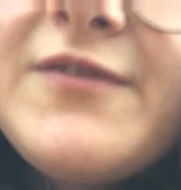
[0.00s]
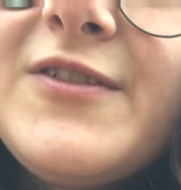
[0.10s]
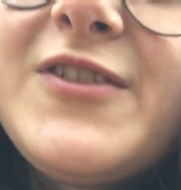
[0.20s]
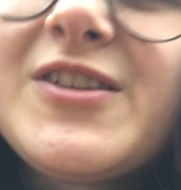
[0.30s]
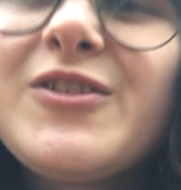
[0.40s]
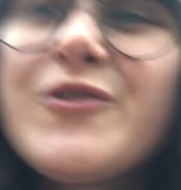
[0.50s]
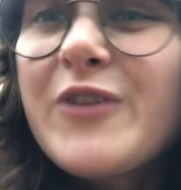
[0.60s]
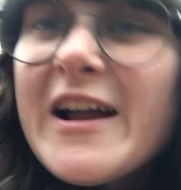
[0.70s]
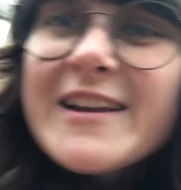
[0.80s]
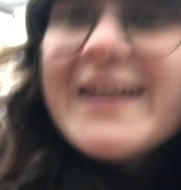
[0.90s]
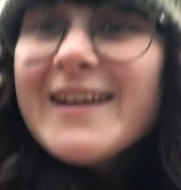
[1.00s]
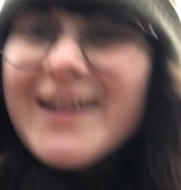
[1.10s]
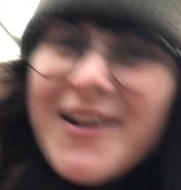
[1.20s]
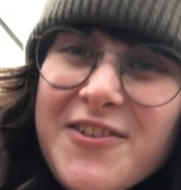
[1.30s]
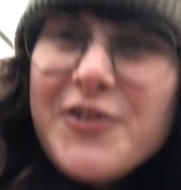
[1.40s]
if it's not ready
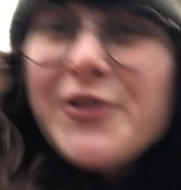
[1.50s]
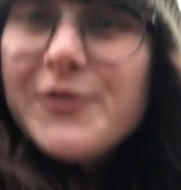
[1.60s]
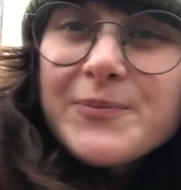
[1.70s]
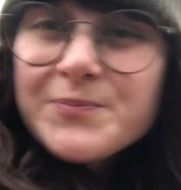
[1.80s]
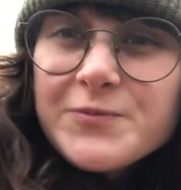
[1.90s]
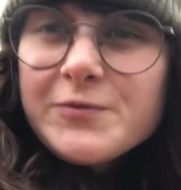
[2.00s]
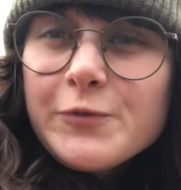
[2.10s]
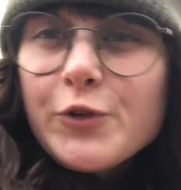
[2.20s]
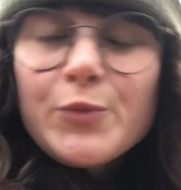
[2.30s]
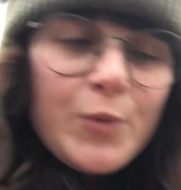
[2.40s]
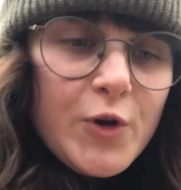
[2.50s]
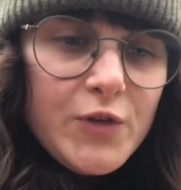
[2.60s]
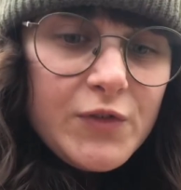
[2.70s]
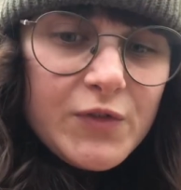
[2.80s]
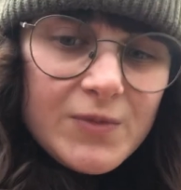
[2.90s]
and not
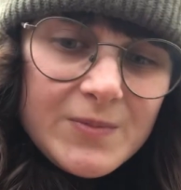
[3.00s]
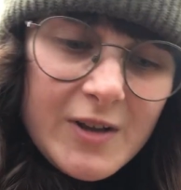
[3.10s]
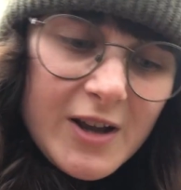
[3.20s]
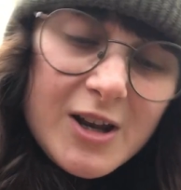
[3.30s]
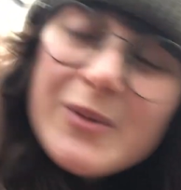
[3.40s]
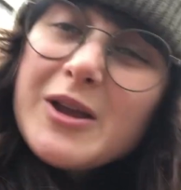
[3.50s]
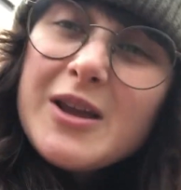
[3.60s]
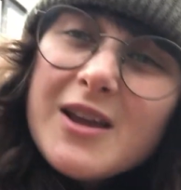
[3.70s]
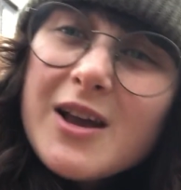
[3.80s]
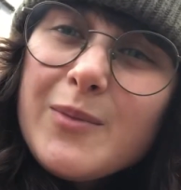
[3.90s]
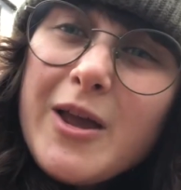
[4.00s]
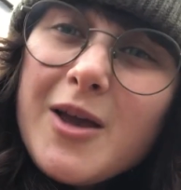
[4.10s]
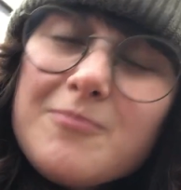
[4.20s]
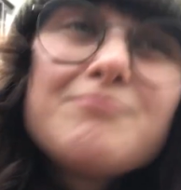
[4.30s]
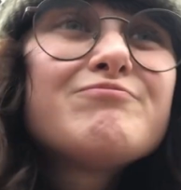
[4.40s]
frost-proof, I'm gonna be a
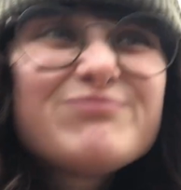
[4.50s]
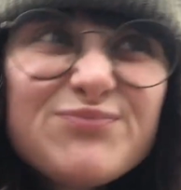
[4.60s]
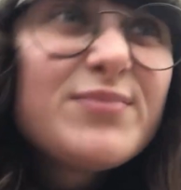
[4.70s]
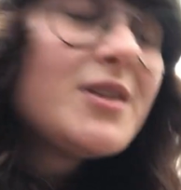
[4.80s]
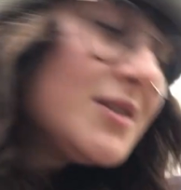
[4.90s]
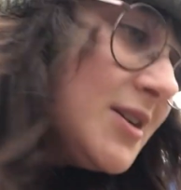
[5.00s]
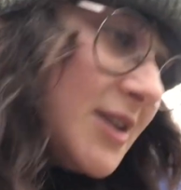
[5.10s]
bit, you